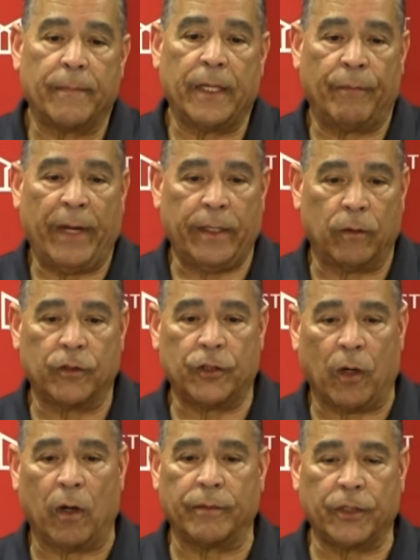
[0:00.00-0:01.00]
Emmanuel
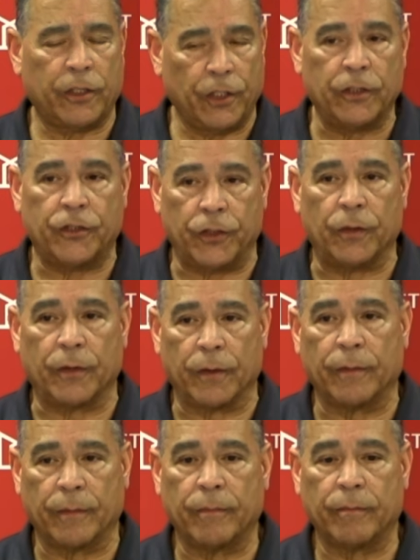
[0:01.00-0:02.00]
Sharp's a good shooter.
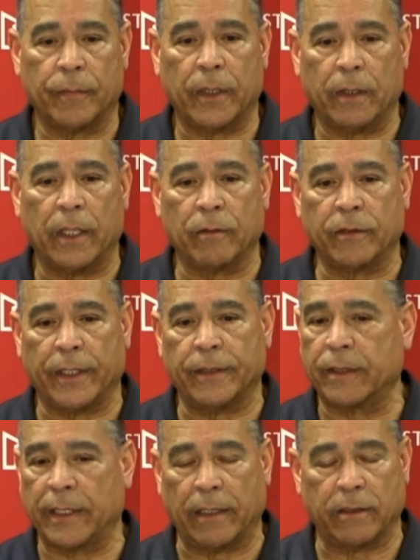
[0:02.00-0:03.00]
But
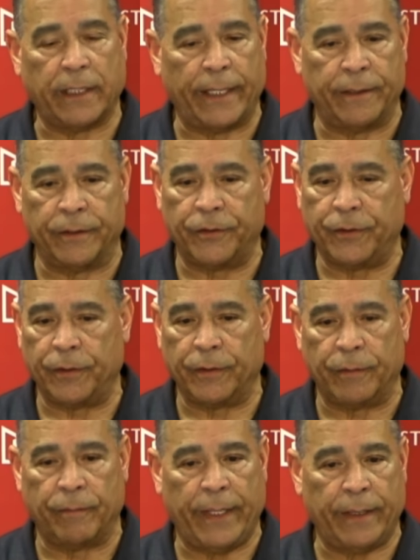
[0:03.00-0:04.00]
LJ's an outstanding
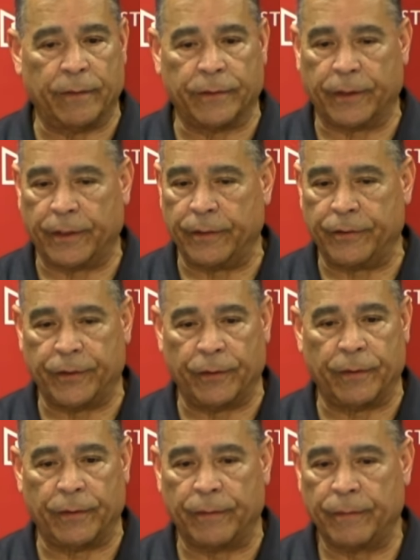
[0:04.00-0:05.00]
shooter. Emmanuel's a good
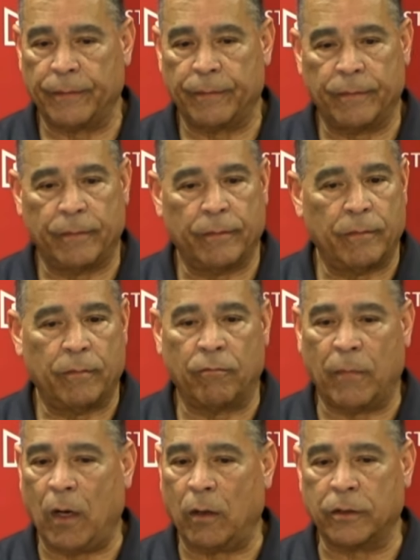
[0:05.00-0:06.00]
shooter.
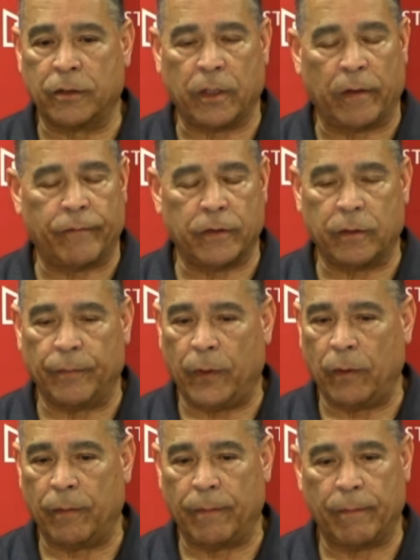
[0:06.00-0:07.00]
Maul's
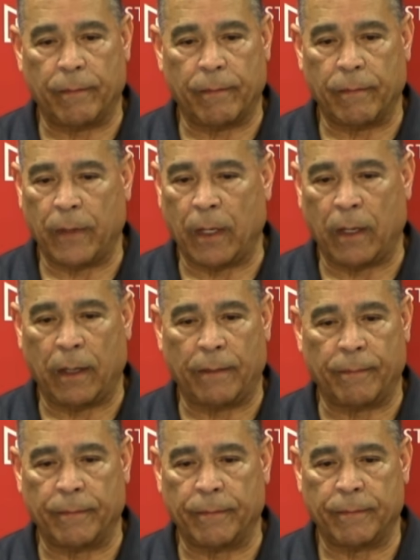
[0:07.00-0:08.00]
serviceable.
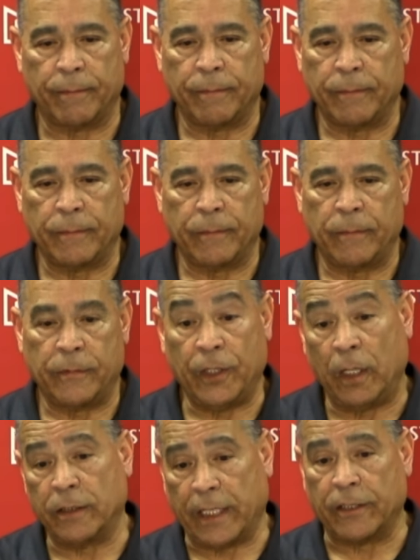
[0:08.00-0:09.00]

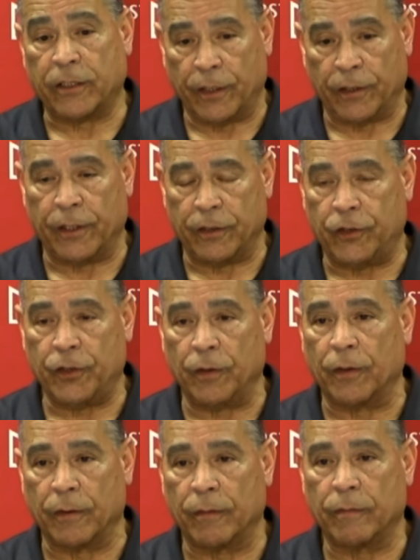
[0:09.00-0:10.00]
Dunn's actually a good
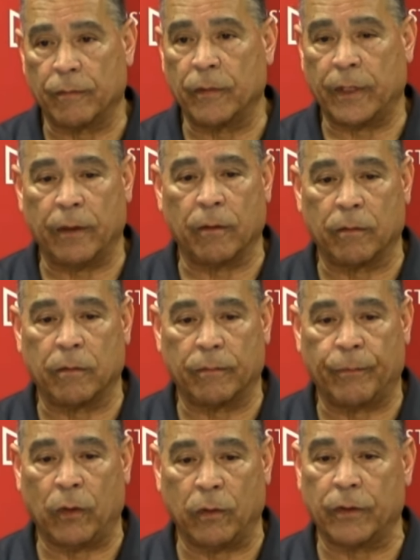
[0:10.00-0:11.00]
shooter when he'll
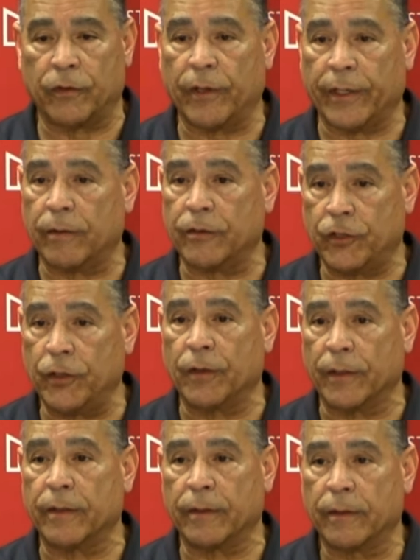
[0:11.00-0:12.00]
pull the trigger to shoot
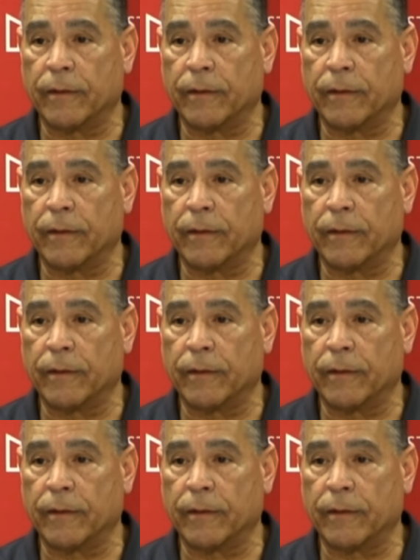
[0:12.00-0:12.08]
it.